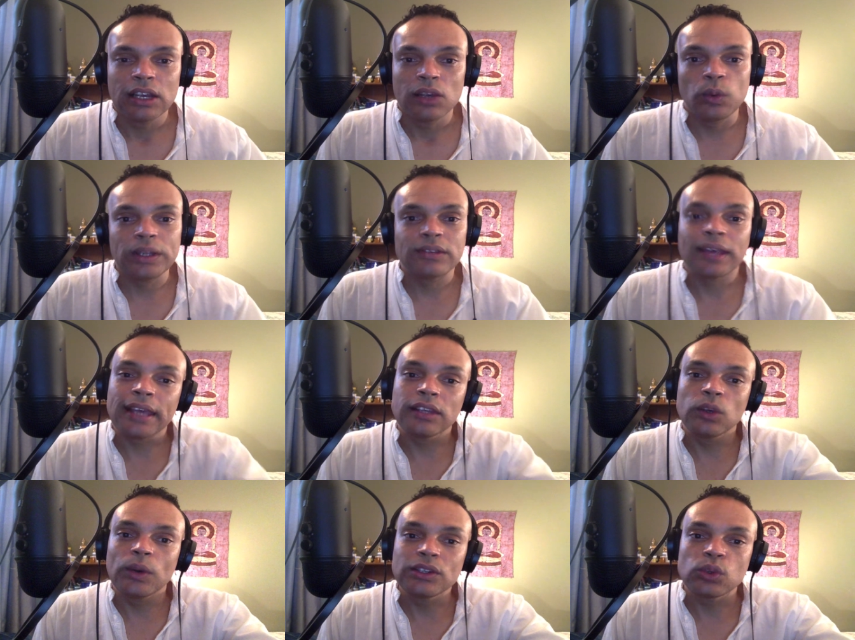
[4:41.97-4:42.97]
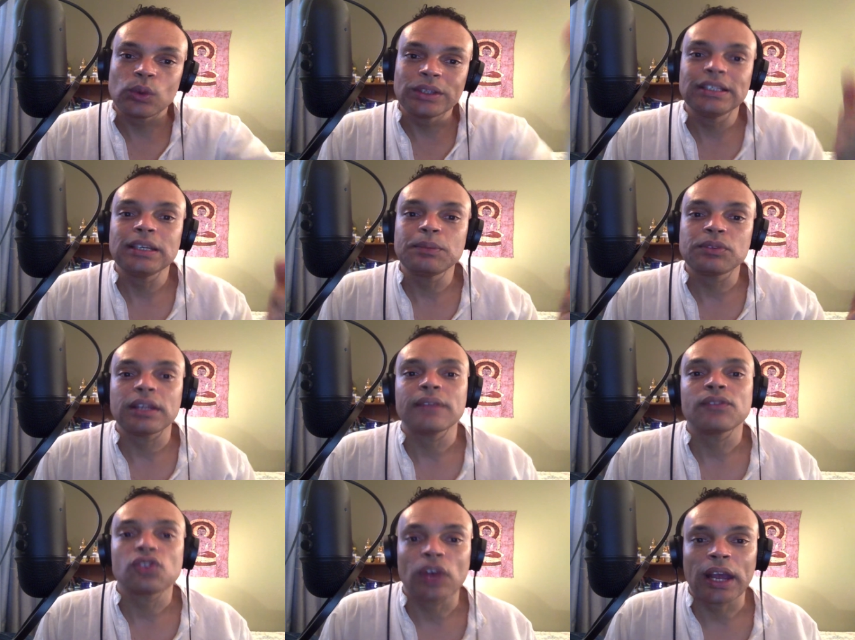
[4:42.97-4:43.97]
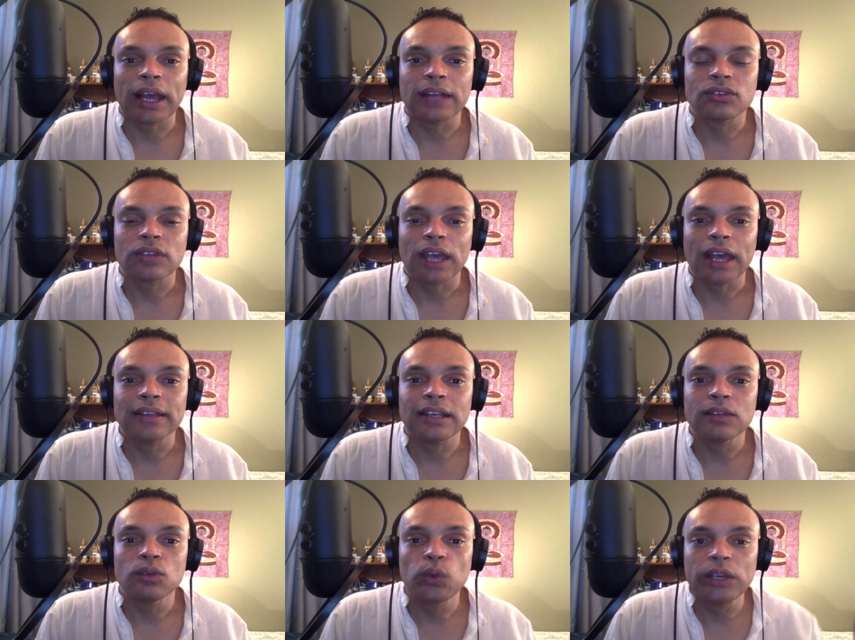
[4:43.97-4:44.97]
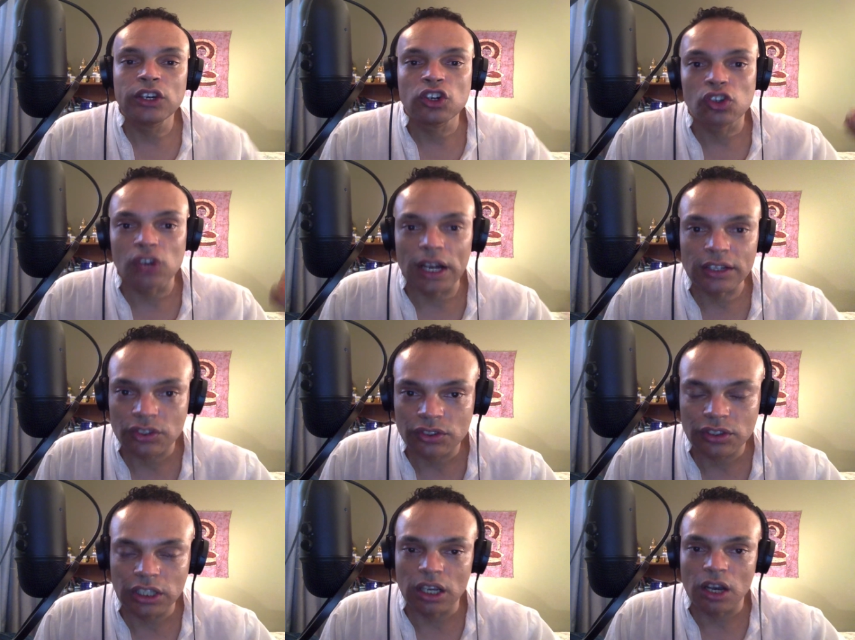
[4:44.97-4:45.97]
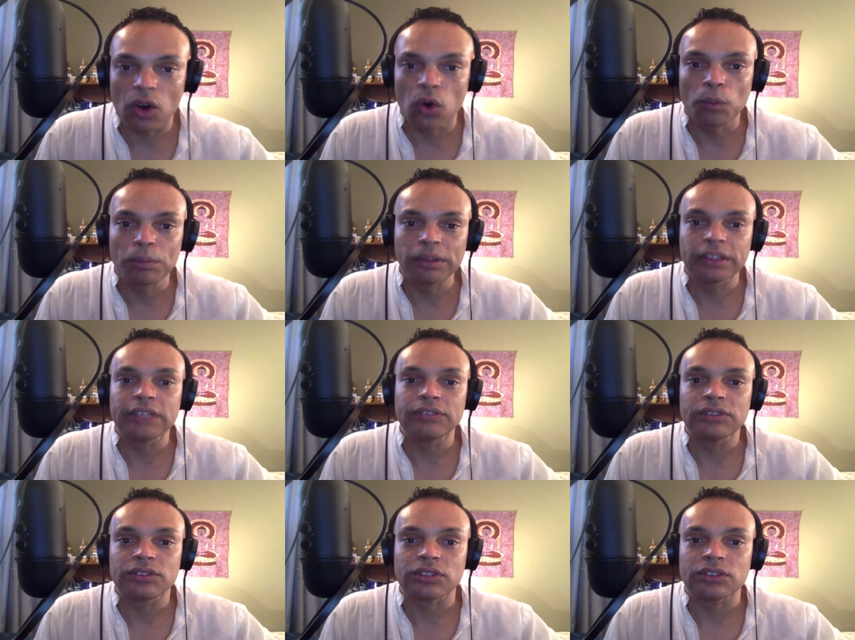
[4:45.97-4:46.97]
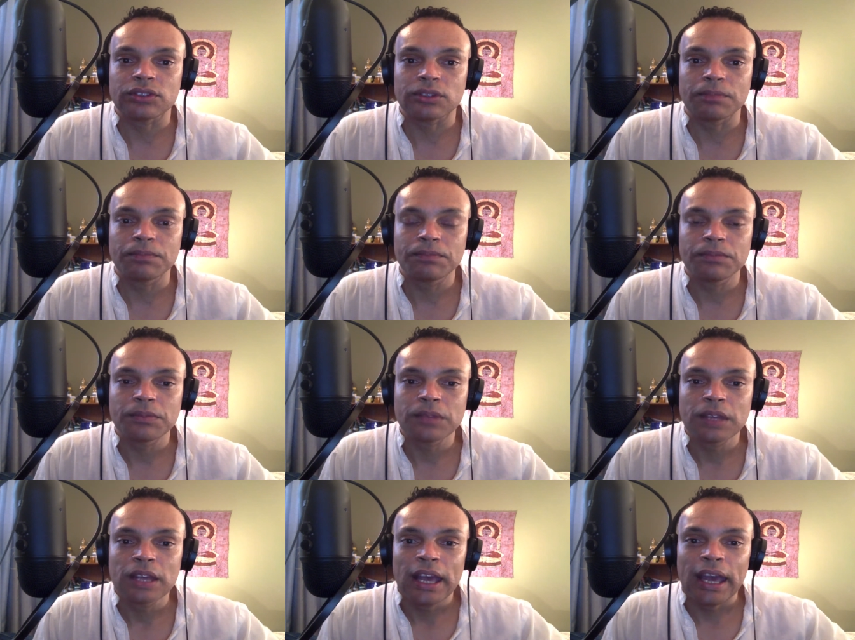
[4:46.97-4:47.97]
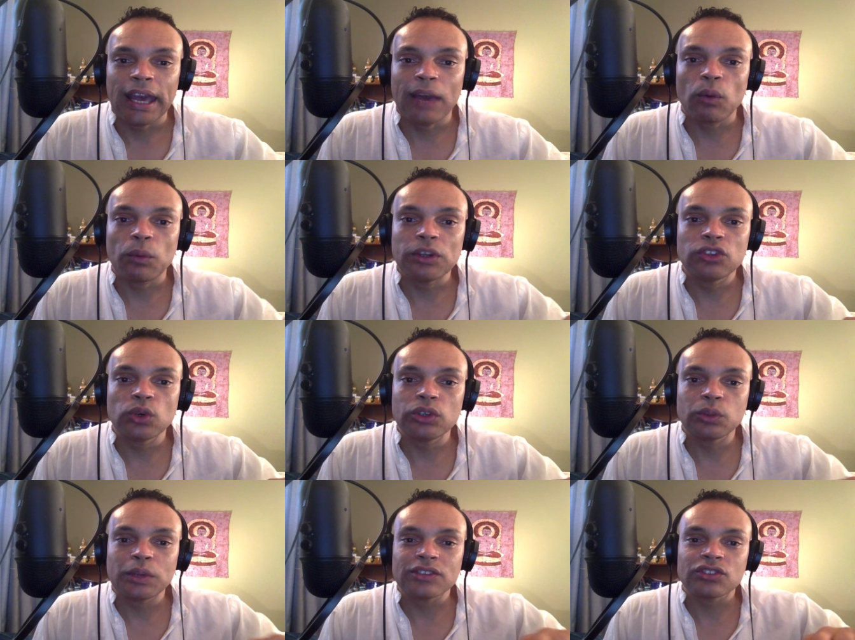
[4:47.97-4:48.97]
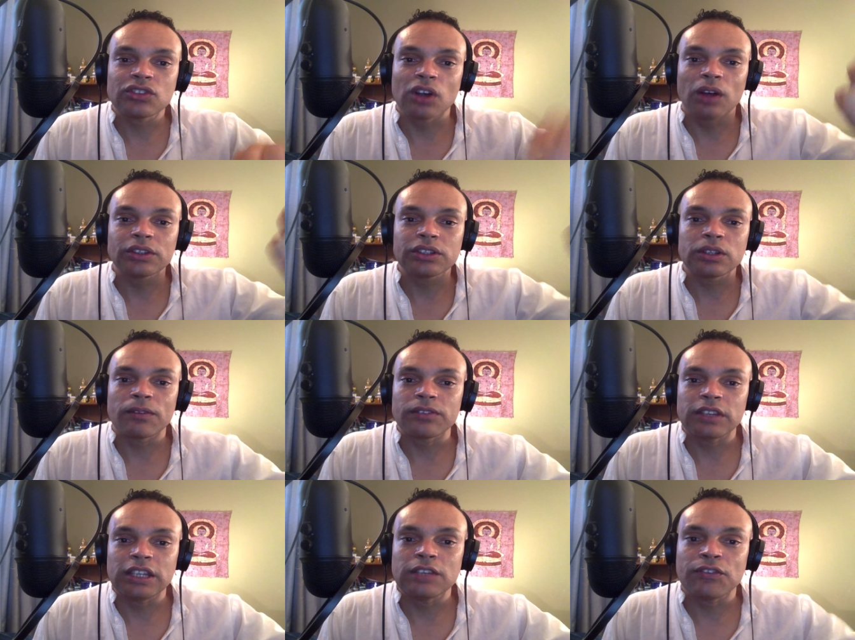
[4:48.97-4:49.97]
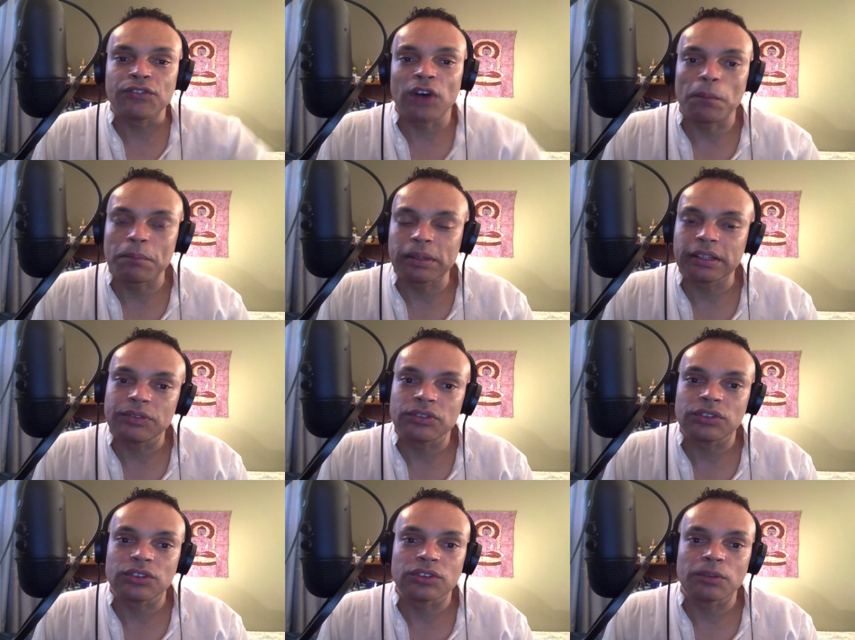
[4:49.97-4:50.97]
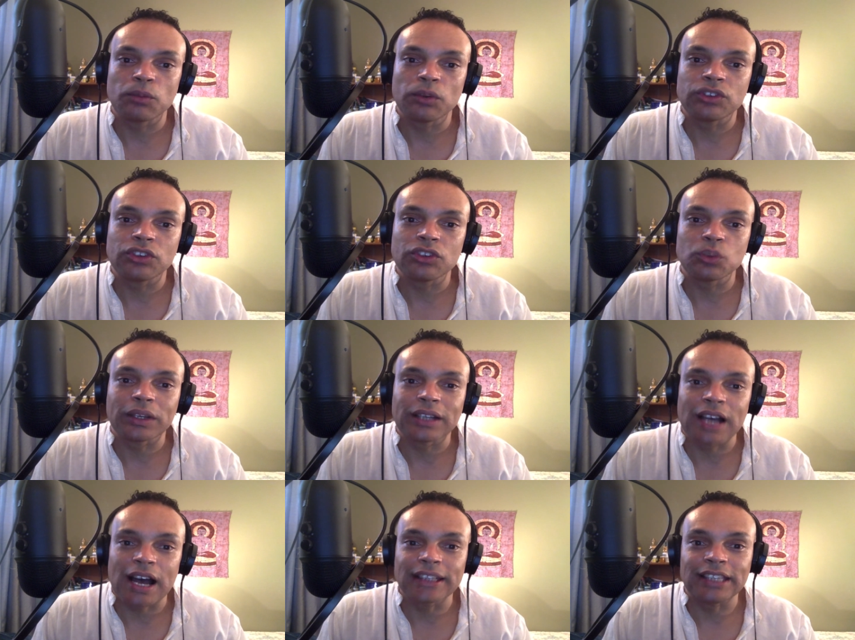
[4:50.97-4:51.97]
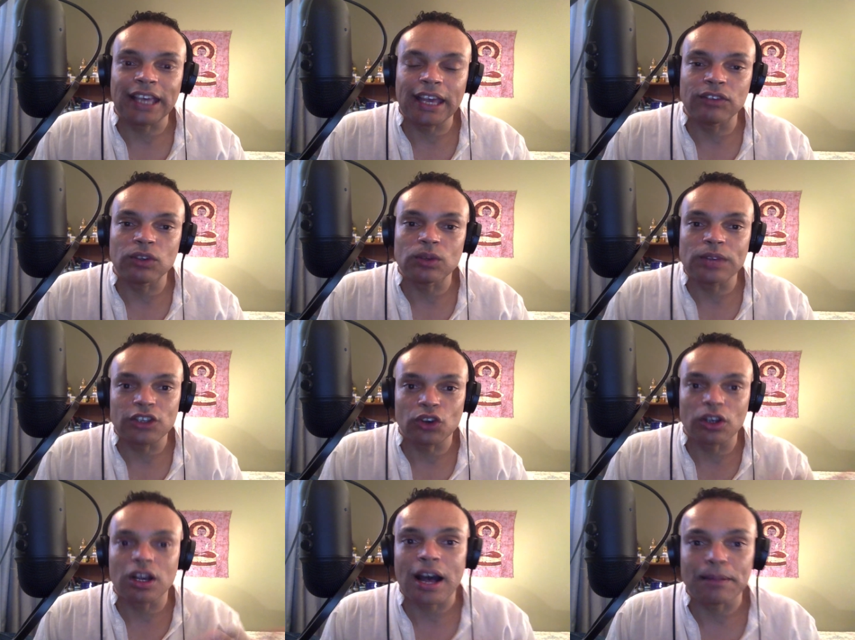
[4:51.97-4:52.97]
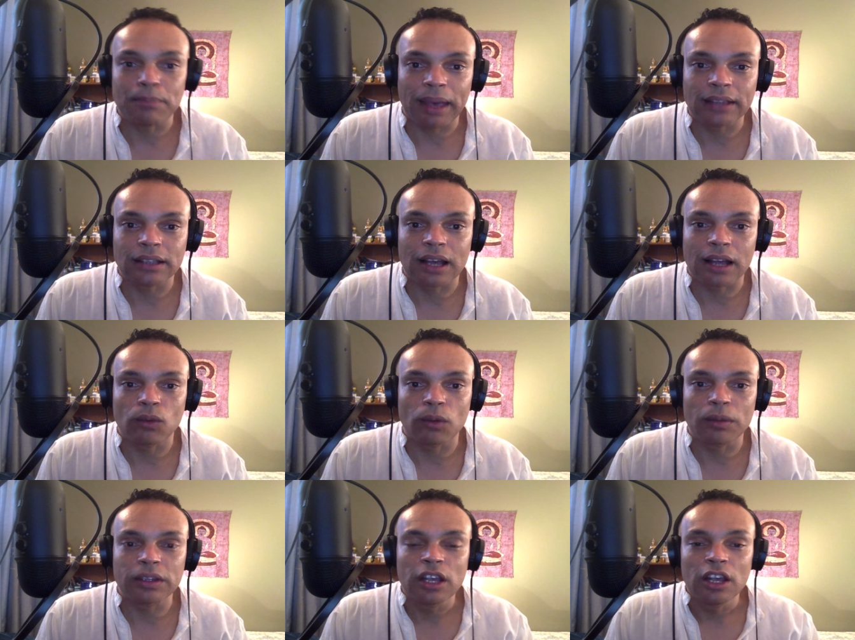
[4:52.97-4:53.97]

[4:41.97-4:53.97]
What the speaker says: We take you into a deep state of trance, and then we crush the old belief system. And what we do is we install the default belief system, which is what God gave you, that you're God, man, God, woman,